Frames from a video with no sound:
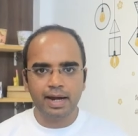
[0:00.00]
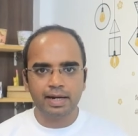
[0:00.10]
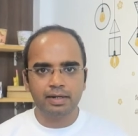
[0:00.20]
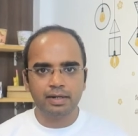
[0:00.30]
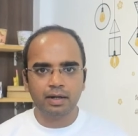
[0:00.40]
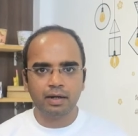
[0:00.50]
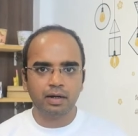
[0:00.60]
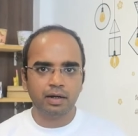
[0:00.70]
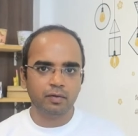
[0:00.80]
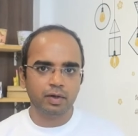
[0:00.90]
And
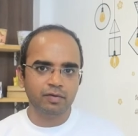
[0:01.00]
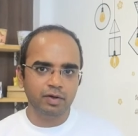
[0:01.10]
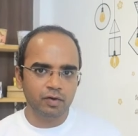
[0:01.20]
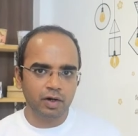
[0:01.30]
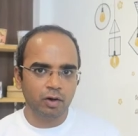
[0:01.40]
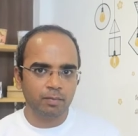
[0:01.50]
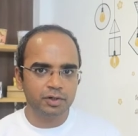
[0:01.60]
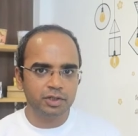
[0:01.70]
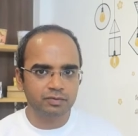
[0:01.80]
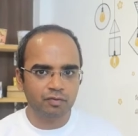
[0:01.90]
even if you're an
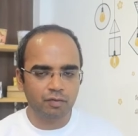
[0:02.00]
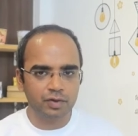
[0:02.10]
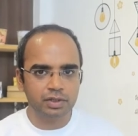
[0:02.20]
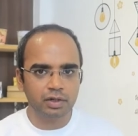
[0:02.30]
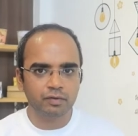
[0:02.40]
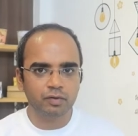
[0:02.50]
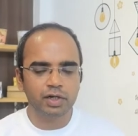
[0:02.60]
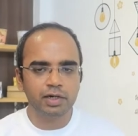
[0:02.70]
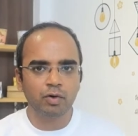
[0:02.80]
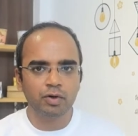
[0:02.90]
operations professional, if you
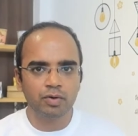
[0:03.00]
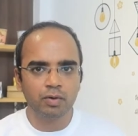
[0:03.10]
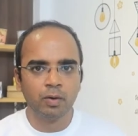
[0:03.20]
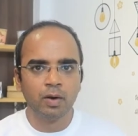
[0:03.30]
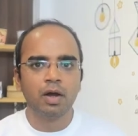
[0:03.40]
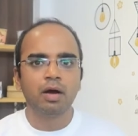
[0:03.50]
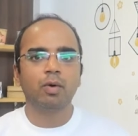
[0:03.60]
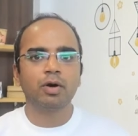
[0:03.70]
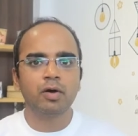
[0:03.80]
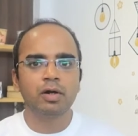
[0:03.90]
really want to know
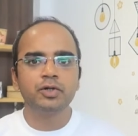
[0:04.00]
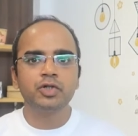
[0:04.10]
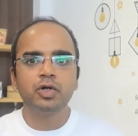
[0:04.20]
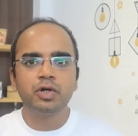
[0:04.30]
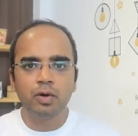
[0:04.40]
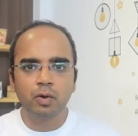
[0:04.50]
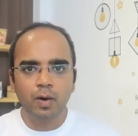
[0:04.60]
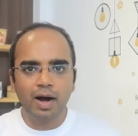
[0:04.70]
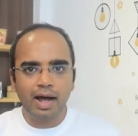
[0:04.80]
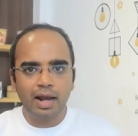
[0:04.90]
what all you should
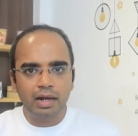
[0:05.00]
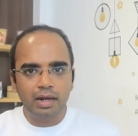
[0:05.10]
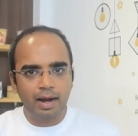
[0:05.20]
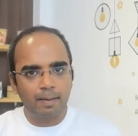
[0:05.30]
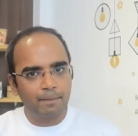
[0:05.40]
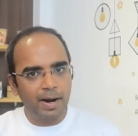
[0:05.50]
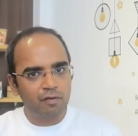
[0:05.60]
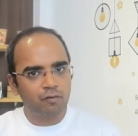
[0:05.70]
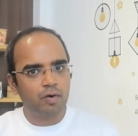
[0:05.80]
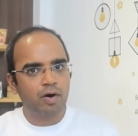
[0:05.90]
know
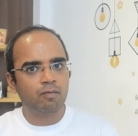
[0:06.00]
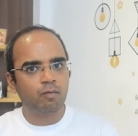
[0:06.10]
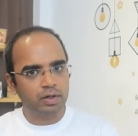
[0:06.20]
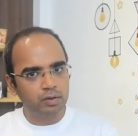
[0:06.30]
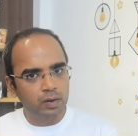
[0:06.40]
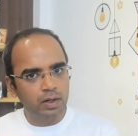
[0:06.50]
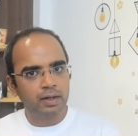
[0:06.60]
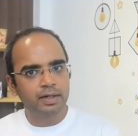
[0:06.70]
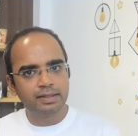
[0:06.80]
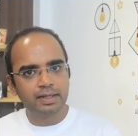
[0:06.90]
apart from what you will
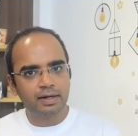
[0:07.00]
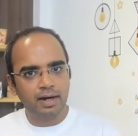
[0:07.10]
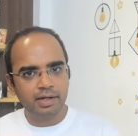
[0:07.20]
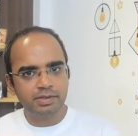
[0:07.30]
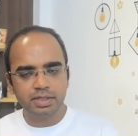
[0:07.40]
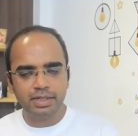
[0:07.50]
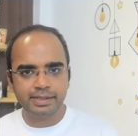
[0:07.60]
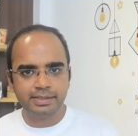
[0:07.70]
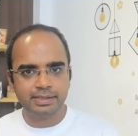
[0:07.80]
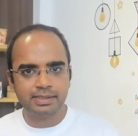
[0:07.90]
learn in the class
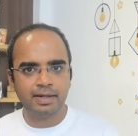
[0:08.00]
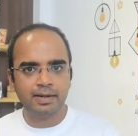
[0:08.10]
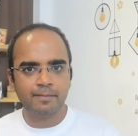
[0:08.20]
is,